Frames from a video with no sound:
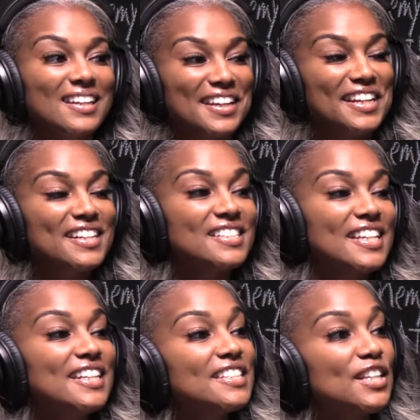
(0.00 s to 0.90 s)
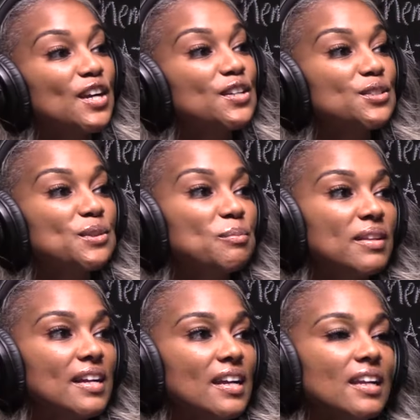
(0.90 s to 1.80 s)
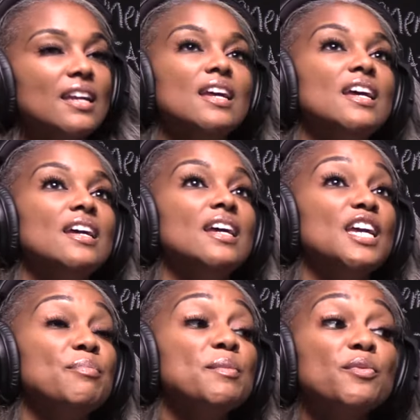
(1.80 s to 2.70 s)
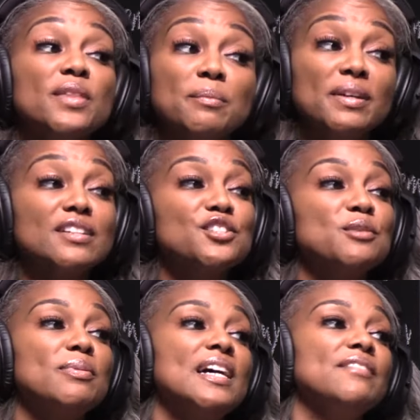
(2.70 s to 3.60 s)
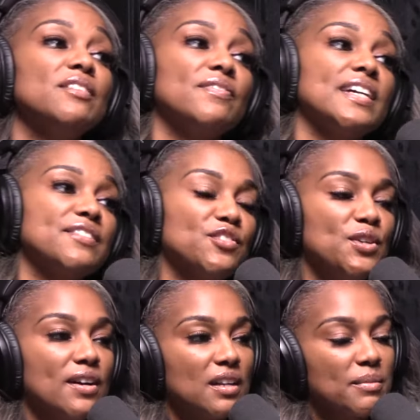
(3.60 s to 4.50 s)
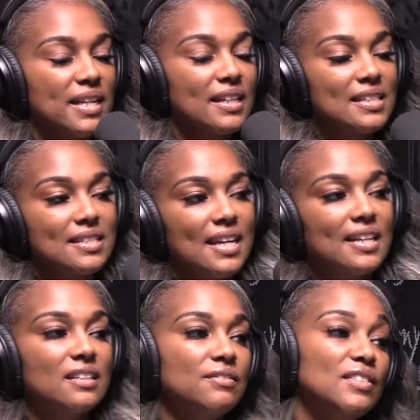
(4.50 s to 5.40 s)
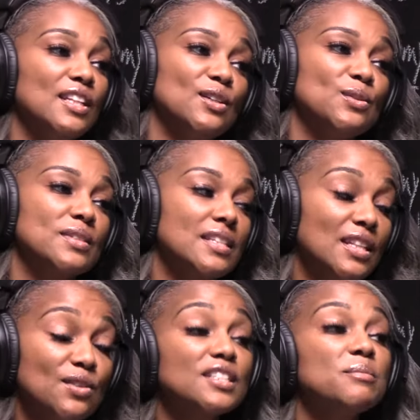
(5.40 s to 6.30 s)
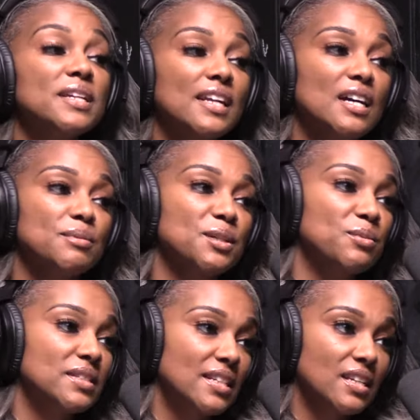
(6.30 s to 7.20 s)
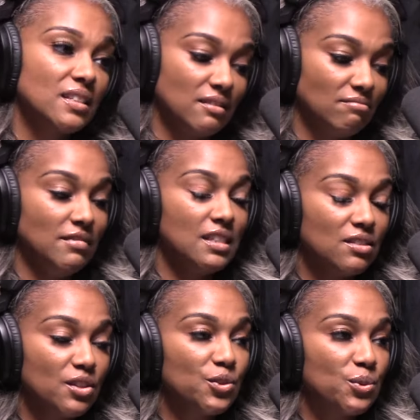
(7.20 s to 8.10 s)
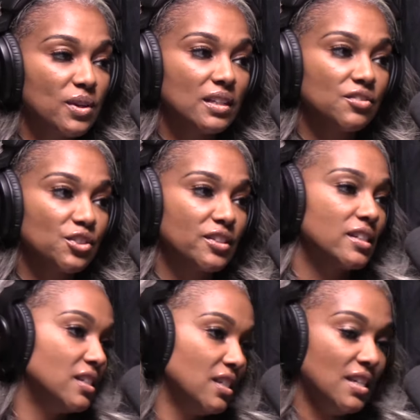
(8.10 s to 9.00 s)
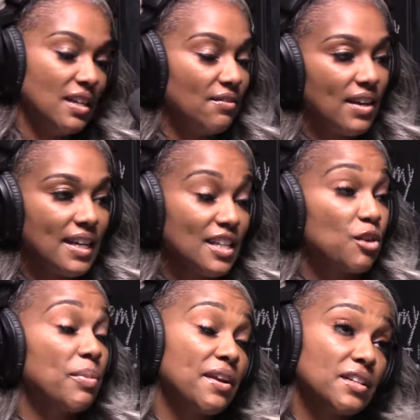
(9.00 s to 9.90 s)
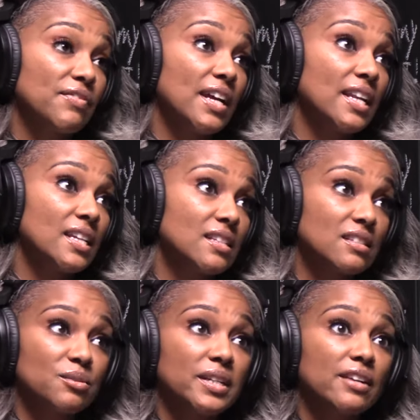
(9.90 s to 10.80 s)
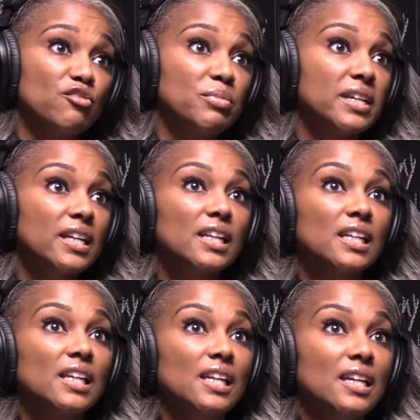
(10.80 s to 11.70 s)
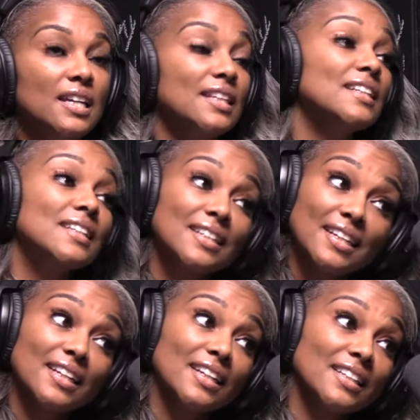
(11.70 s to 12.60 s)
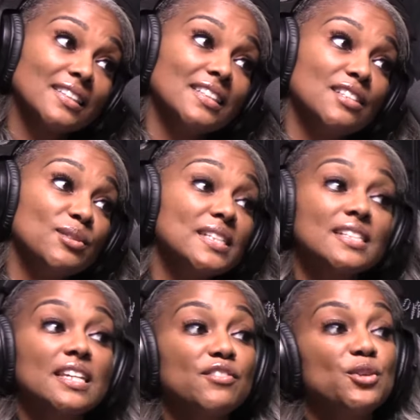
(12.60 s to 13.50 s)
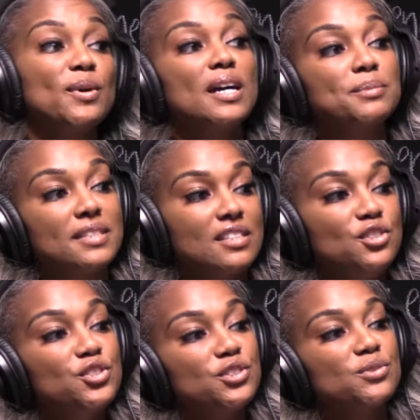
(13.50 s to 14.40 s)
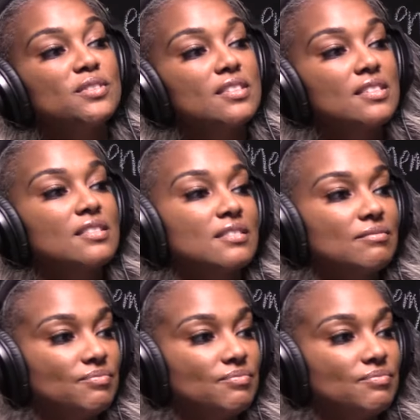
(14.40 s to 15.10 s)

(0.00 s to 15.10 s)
and it, oh. doesn't, it oh. doesn't hurt to apply. It does And people think because you apply for FAFSA, you're automatically signing up for loans. Loans could be an option once they, you know, go through all of your your parents' finances or whatever. But at the end of the day, it's really just giving you options. You choose. I see